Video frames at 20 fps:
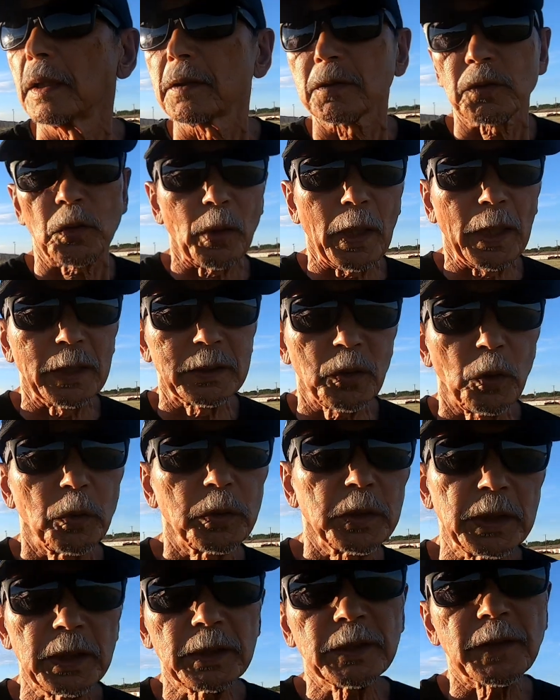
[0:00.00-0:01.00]
So I
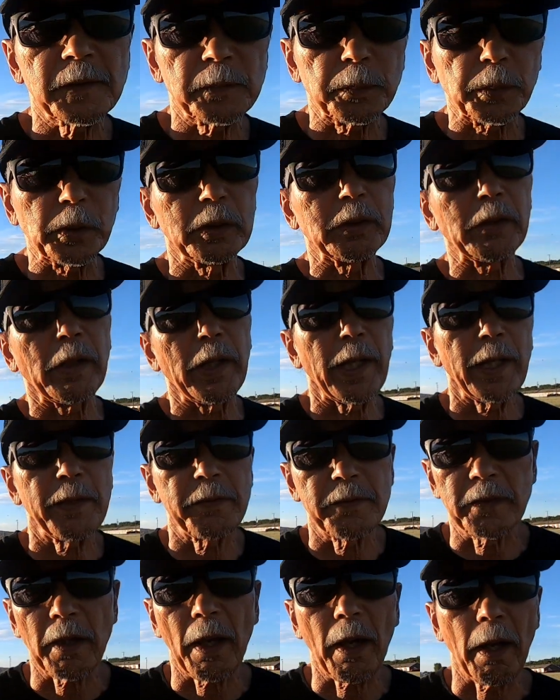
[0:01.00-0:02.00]
don't need a sprinkler
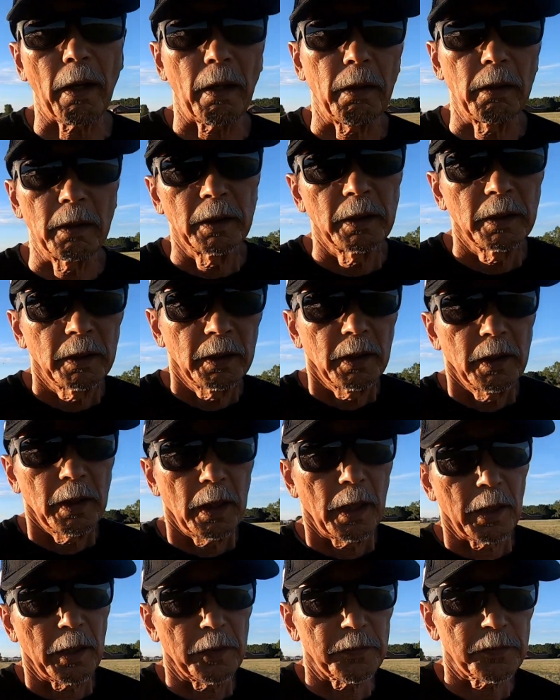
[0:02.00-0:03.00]
head there.
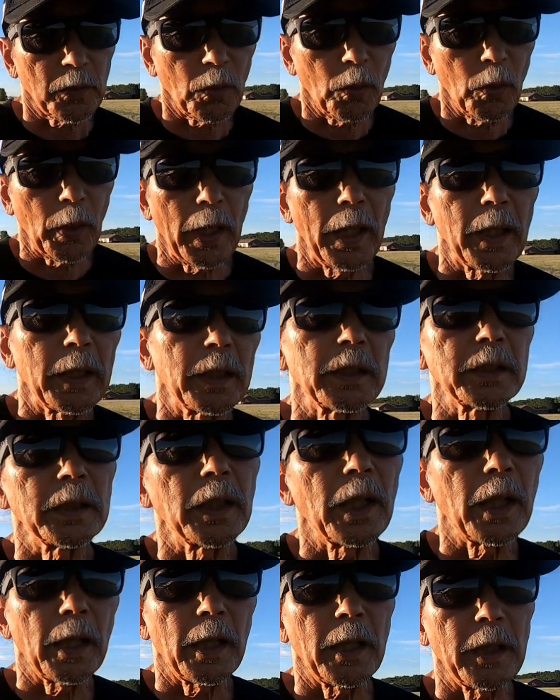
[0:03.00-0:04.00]
Uh, so I
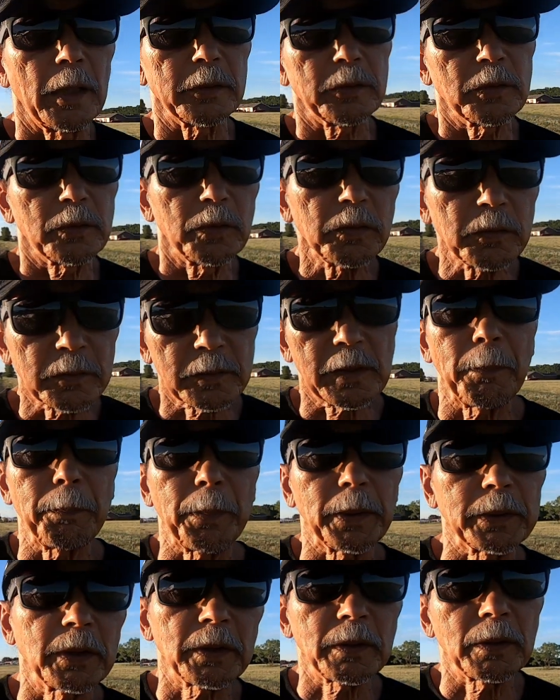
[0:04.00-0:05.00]
uh, took that
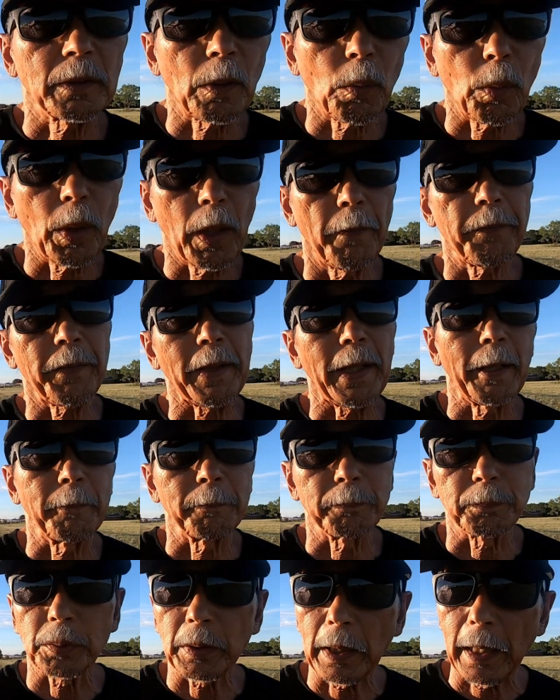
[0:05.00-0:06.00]
particular one,
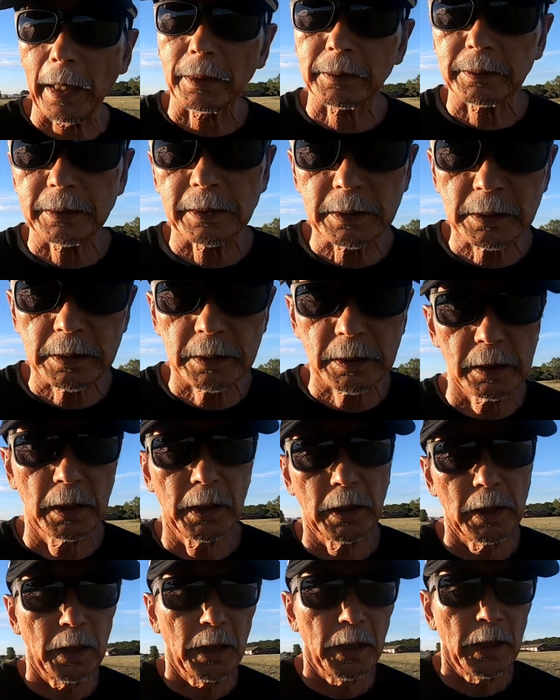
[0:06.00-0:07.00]
and plugged it,
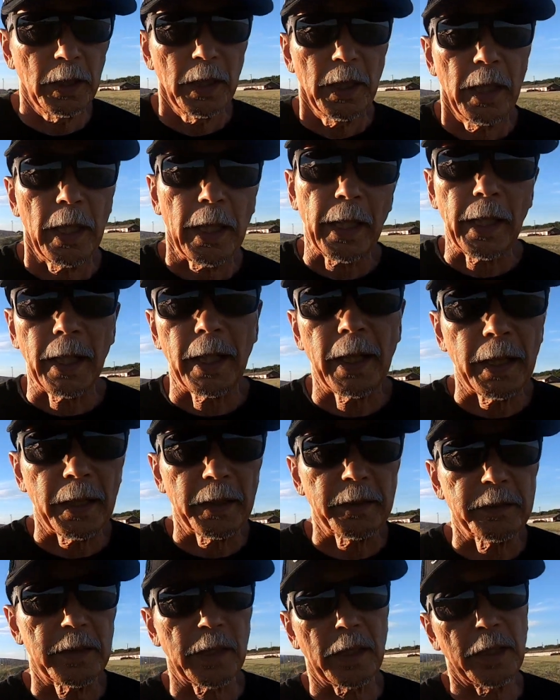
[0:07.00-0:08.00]

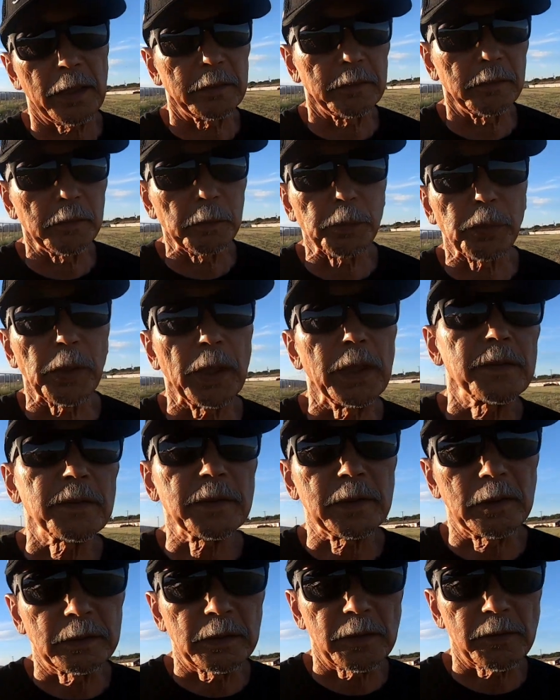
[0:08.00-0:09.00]
and then
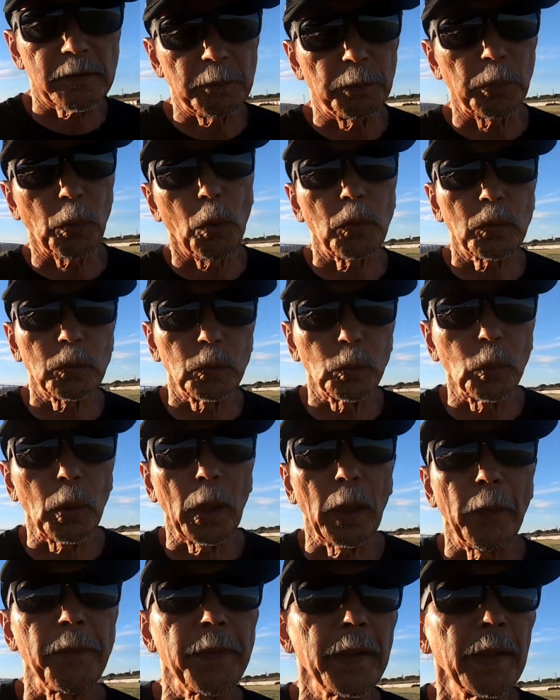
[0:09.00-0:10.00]
replaced this broken
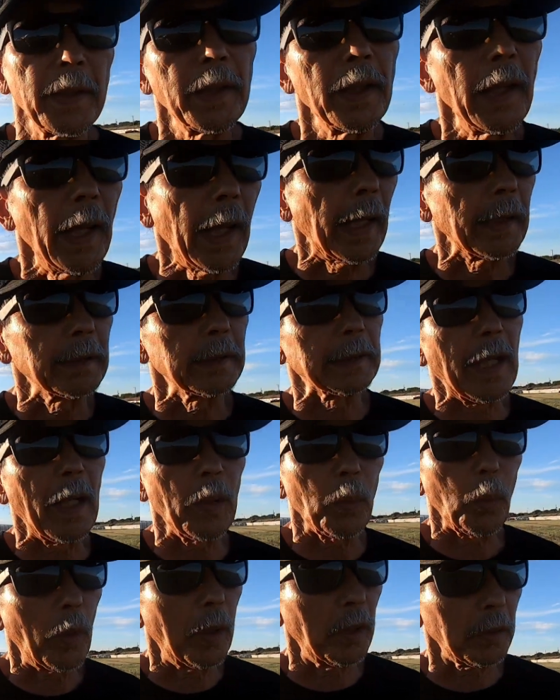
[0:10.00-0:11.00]
one. And
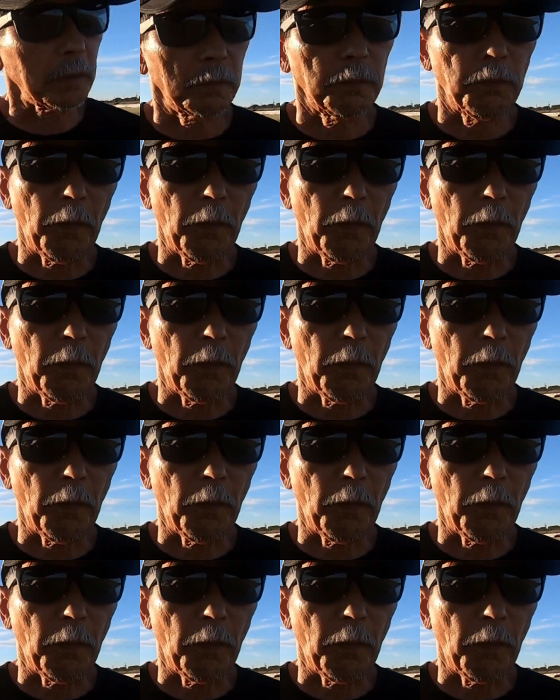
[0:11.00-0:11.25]
that worked